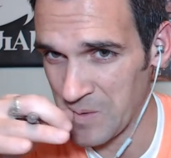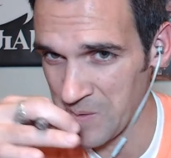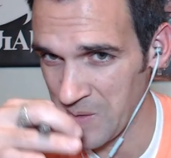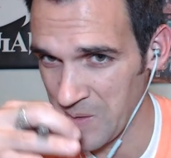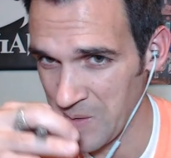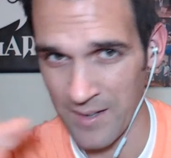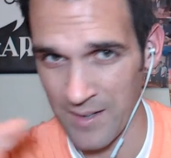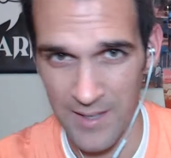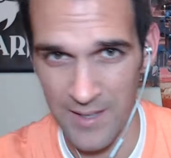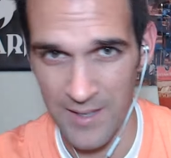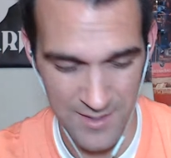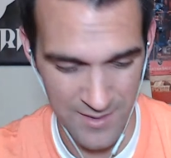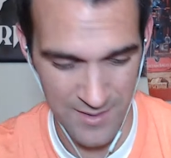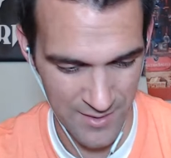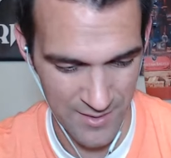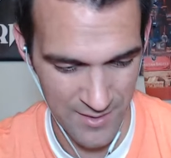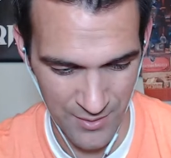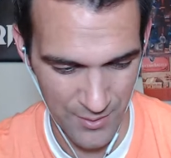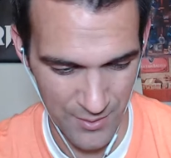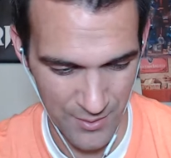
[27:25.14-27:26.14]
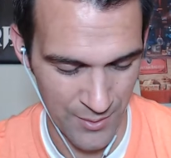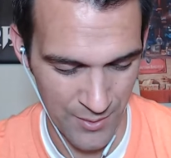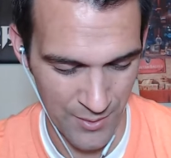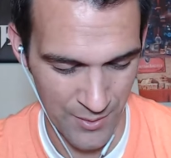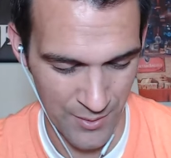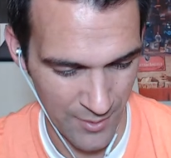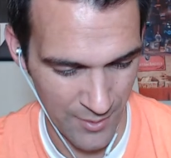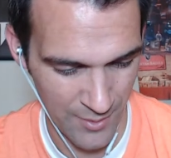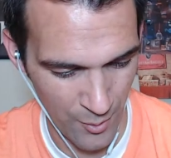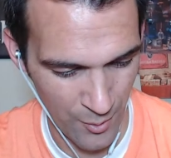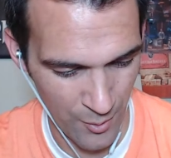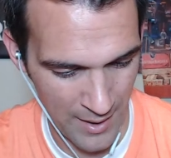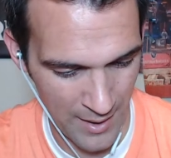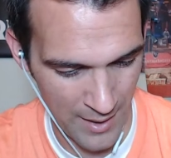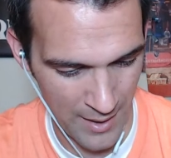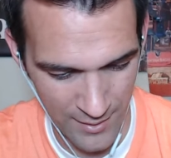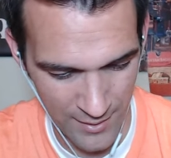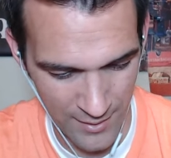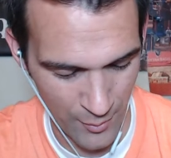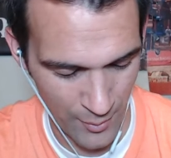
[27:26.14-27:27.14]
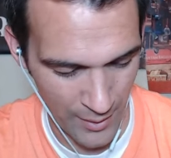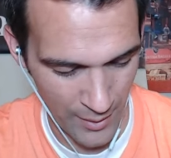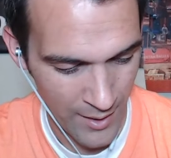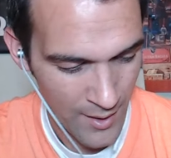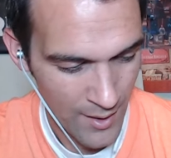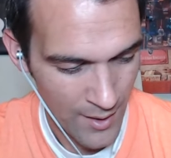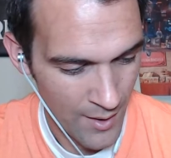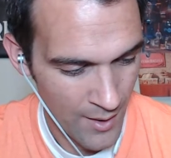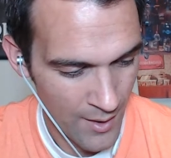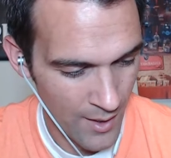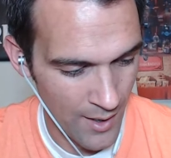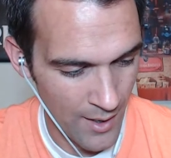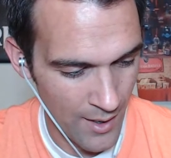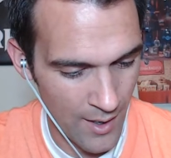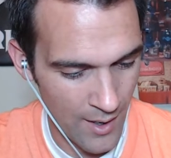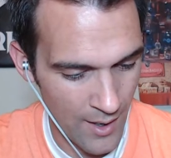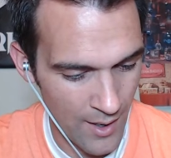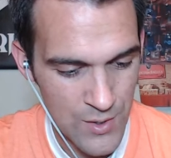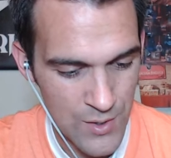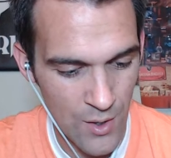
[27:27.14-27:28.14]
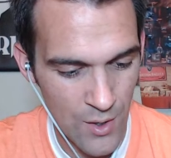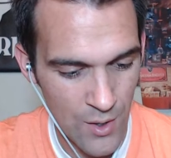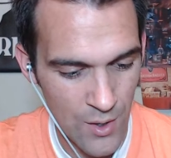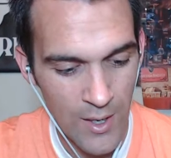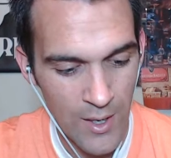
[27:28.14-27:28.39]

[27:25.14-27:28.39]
adolescent, adult, or a grown man, either way. So